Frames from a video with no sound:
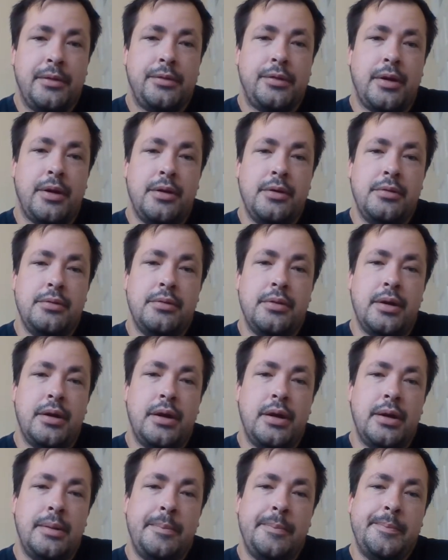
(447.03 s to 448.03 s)
So
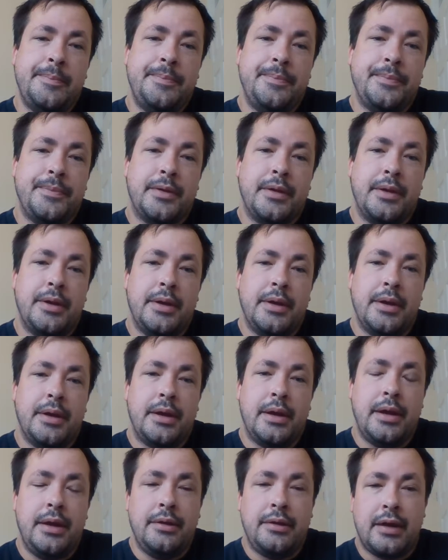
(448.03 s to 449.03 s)
um,
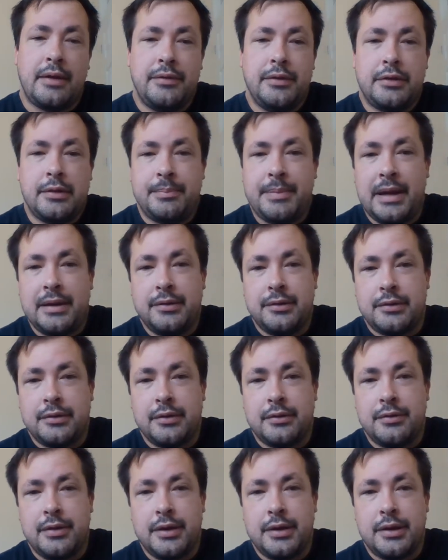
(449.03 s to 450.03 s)
he's having to balance
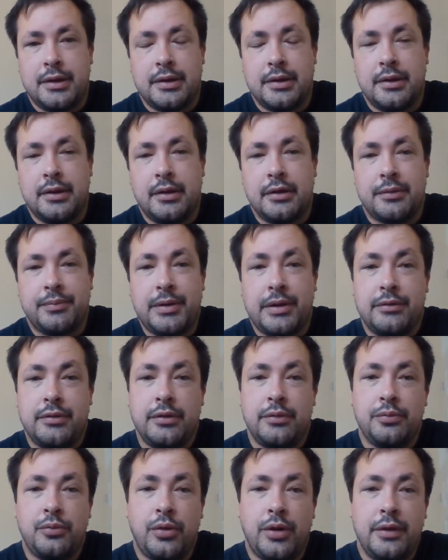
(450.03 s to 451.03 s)
the credit cards. Perhaps
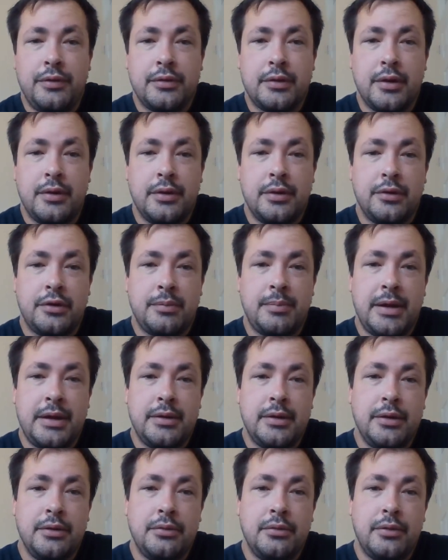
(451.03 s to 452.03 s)
his wife's going and
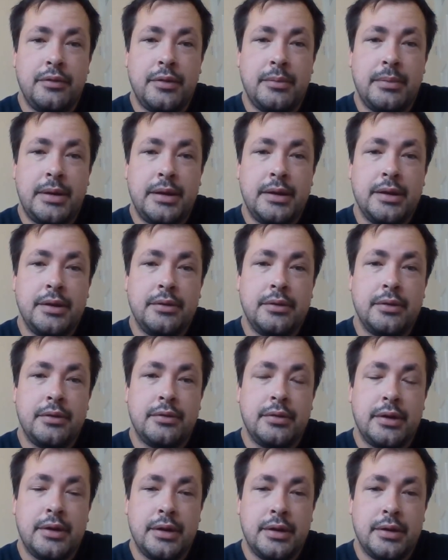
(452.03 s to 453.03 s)
spending all of the money on the
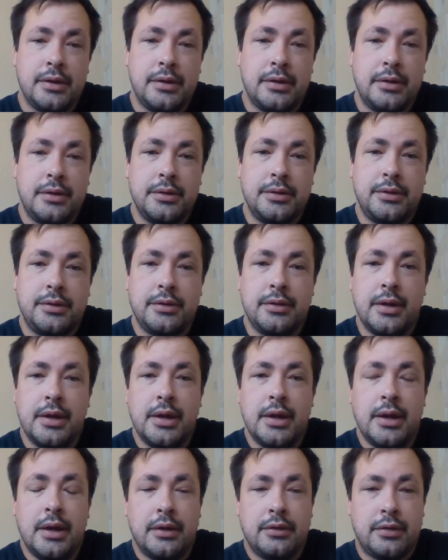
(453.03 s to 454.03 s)
credit cards,
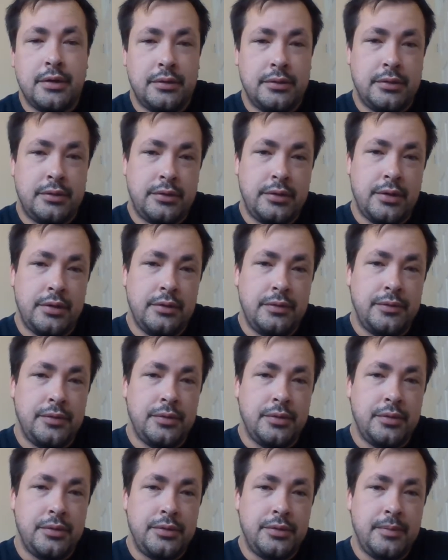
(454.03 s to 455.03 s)
so on and so
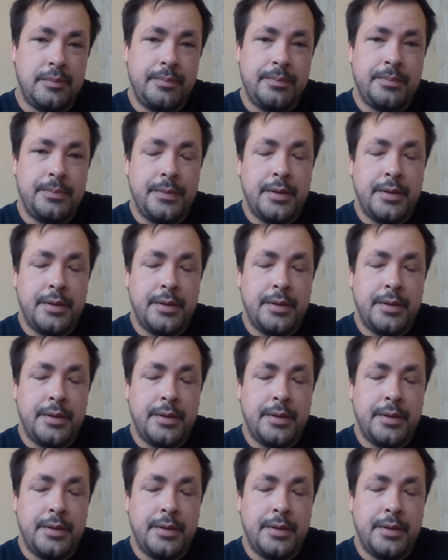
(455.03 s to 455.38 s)
forth.